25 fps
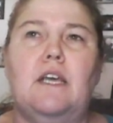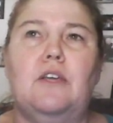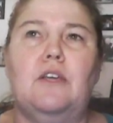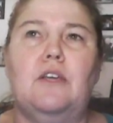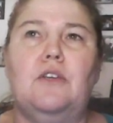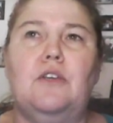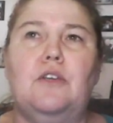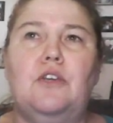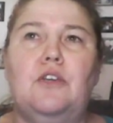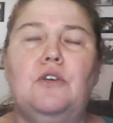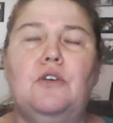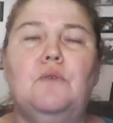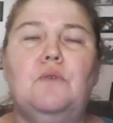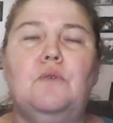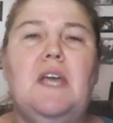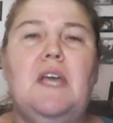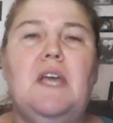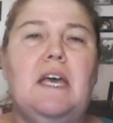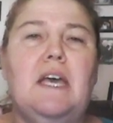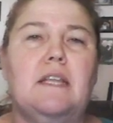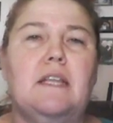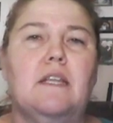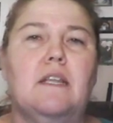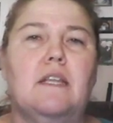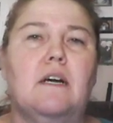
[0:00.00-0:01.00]
you
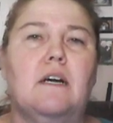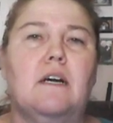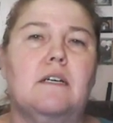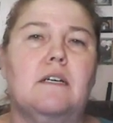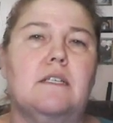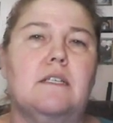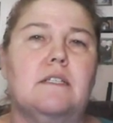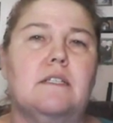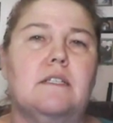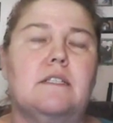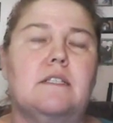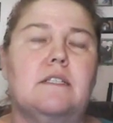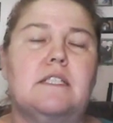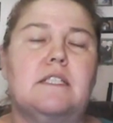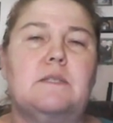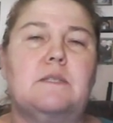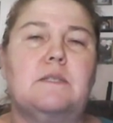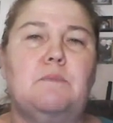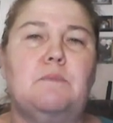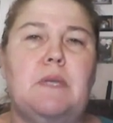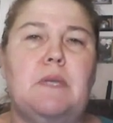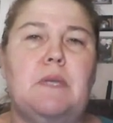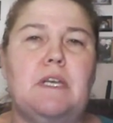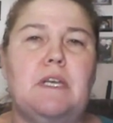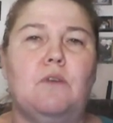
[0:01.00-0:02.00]
cannot
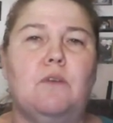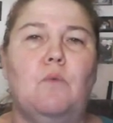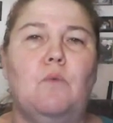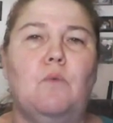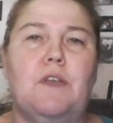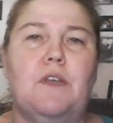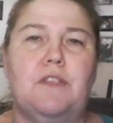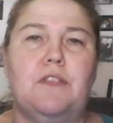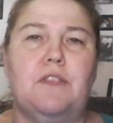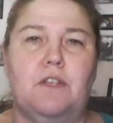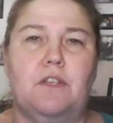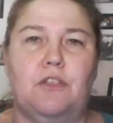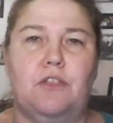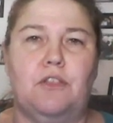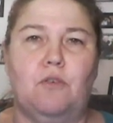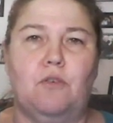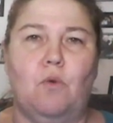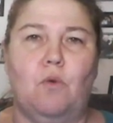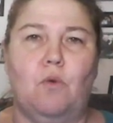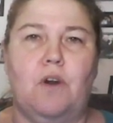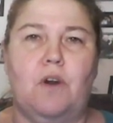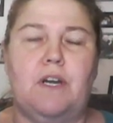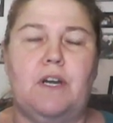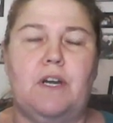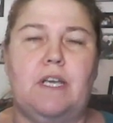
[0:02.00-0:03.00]
speak with
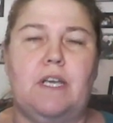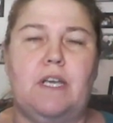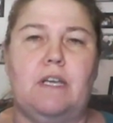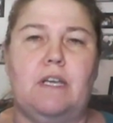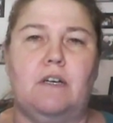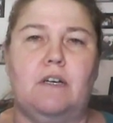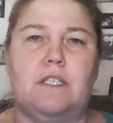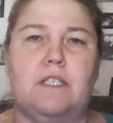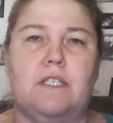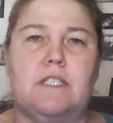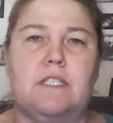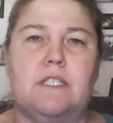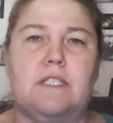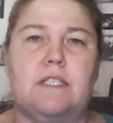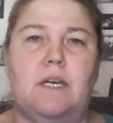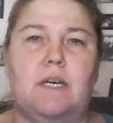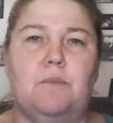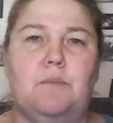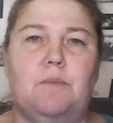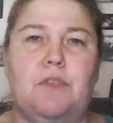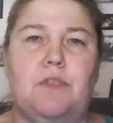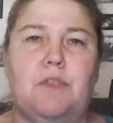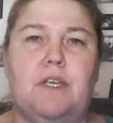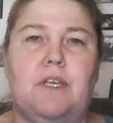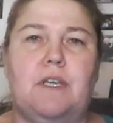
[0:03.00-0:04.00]
authority on
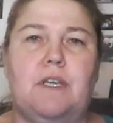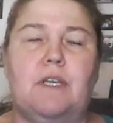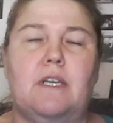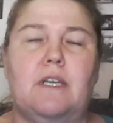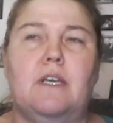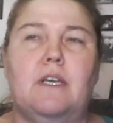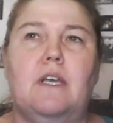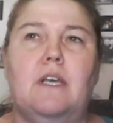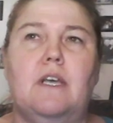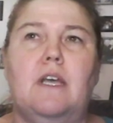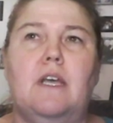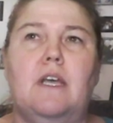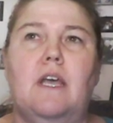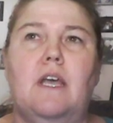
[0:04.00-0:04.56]
something